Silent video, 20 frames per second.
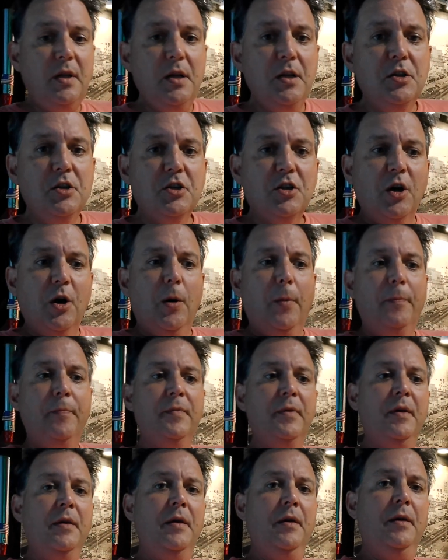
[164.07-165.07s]
So
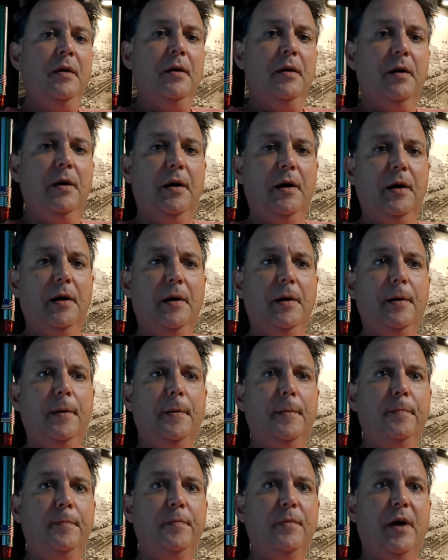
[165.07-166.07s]

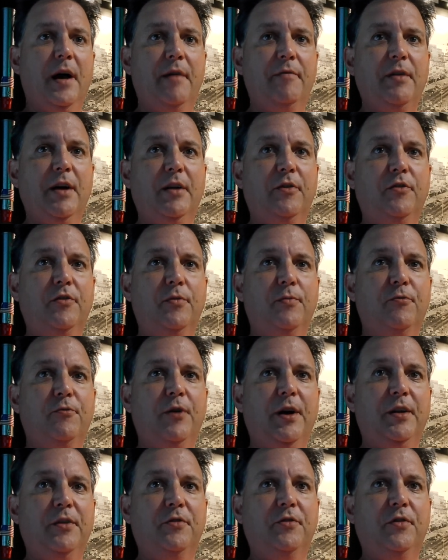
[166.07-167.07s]
I've got some
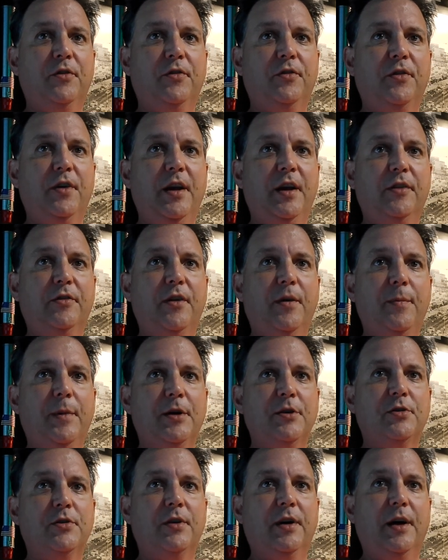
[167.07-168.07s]
friends to see. As I
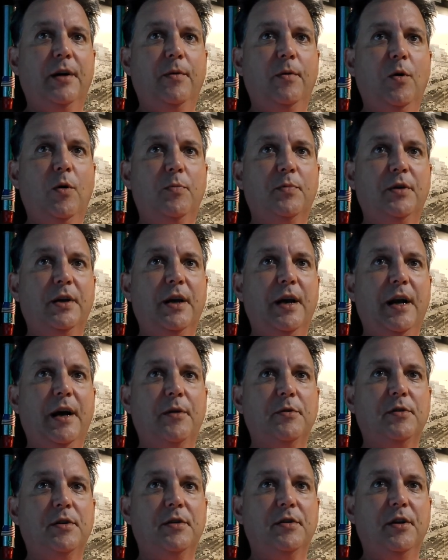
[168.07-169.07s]
mentioned, I hope to get
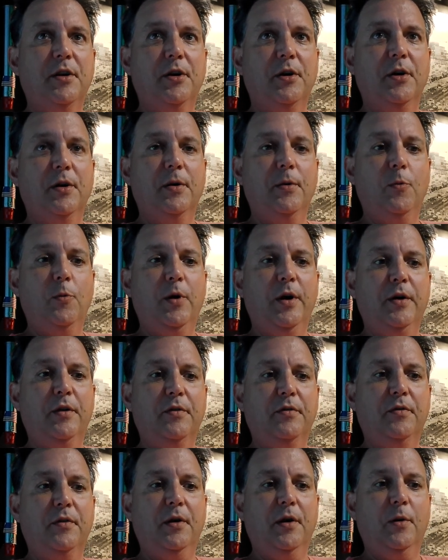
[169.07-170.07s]
out to dinner
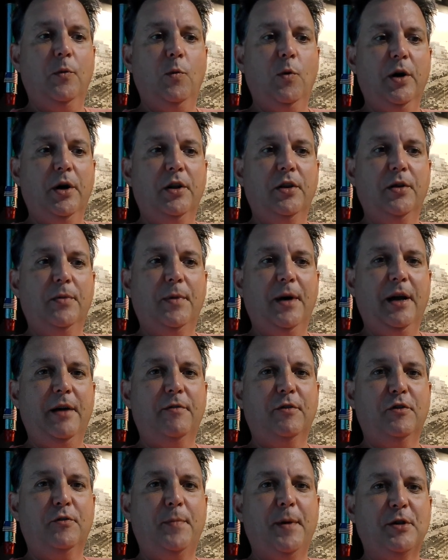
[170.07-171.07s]
with one of them. I
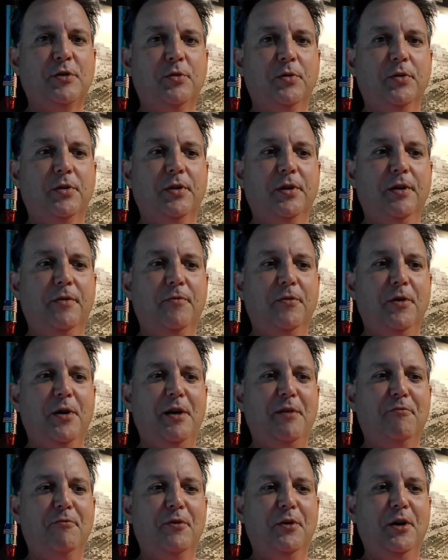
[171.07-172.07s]
have a special
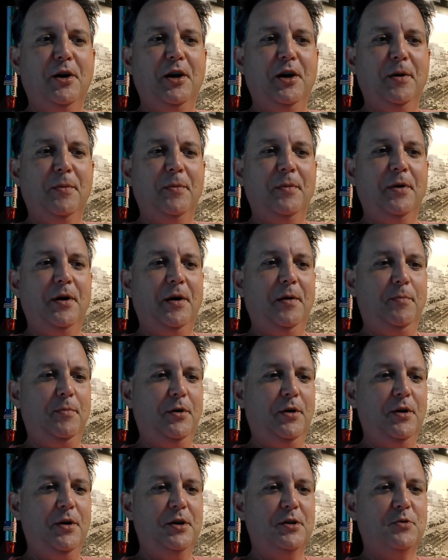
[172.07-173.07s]
delivery for him
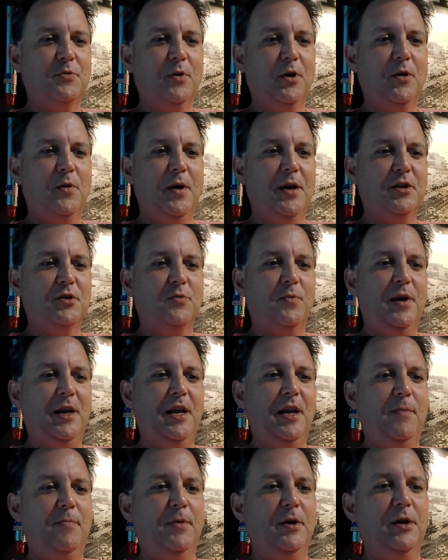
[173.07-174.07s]
per his request. We
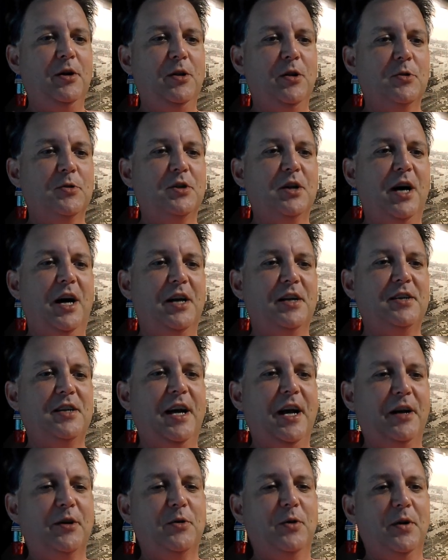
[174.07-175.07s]
keep in close
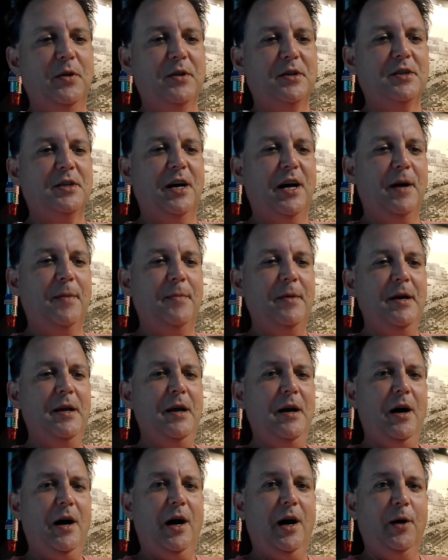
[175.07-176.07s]
contact all the time
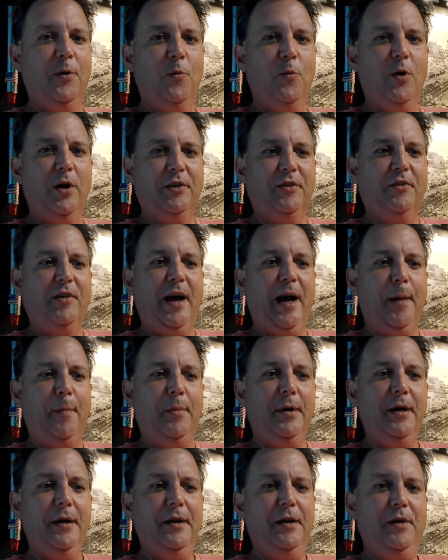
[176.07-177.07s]
on WhatsApp.
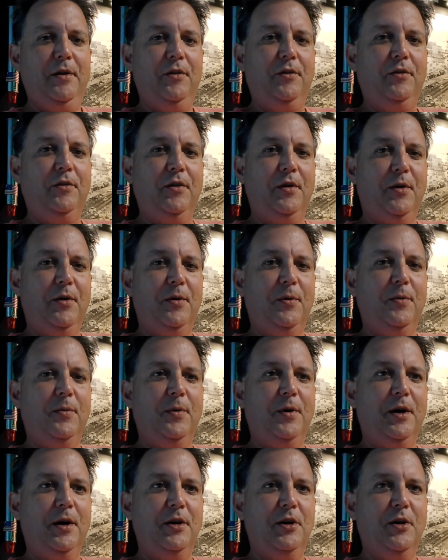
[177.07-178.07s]

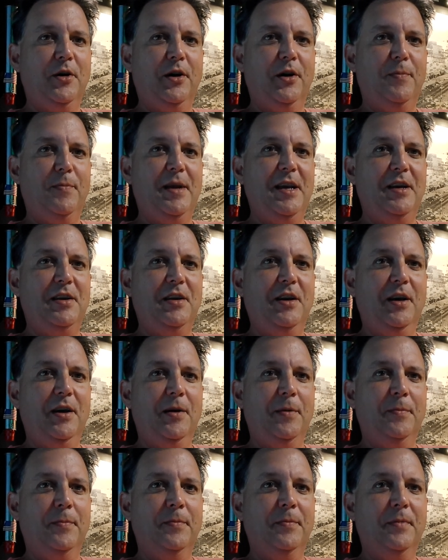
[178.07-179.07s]
So you're going to meet
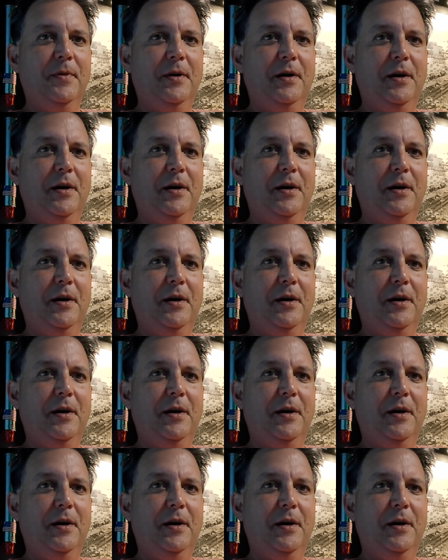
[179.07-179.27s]
him,